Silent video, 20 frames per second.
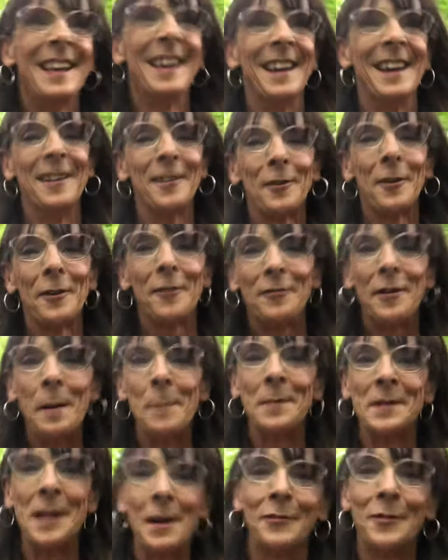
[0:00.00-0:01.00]
And I got a
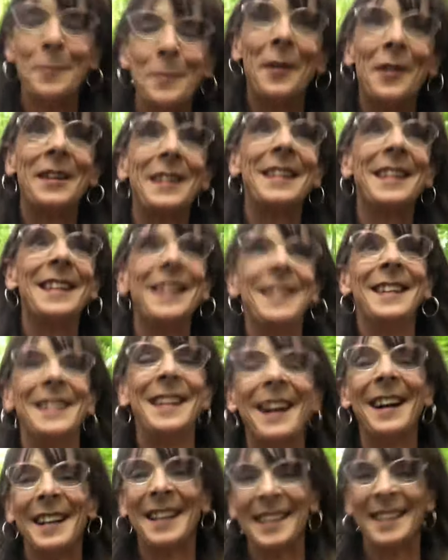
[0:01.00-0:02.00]
thumbs up from my
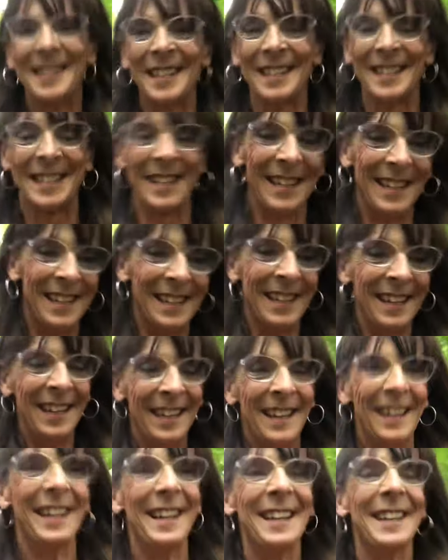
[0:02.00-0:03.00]
younger sister.
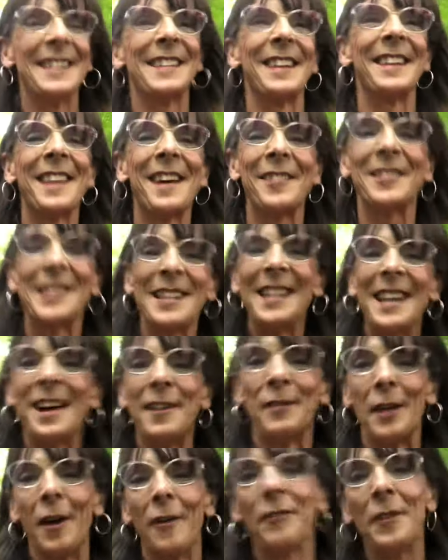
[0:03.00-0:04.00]
So that was
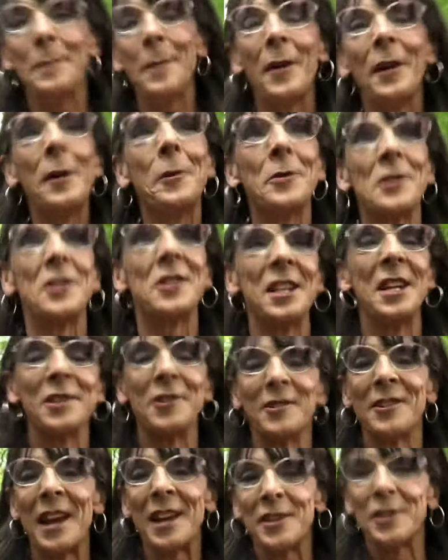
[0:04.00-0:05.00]
lovely. I think my elder sister
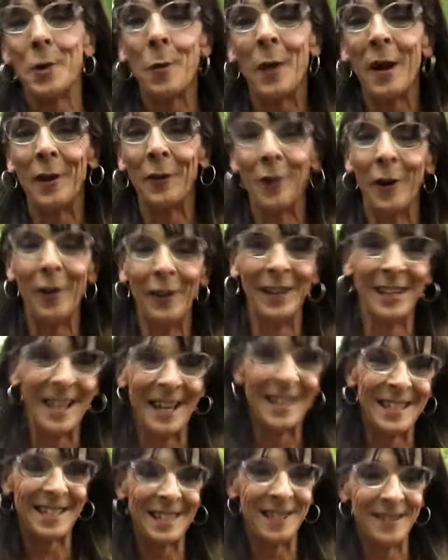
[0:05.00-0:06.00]
was actually away on holiday
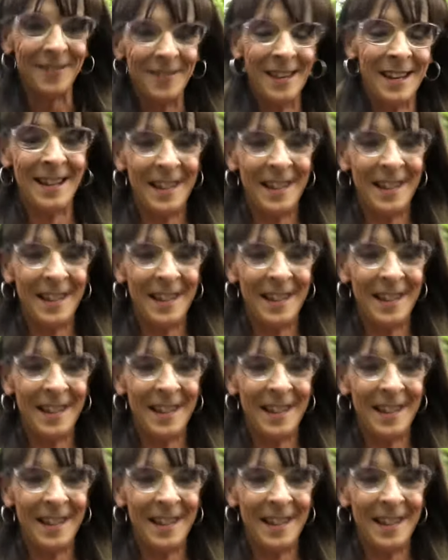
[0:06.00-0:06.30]
still.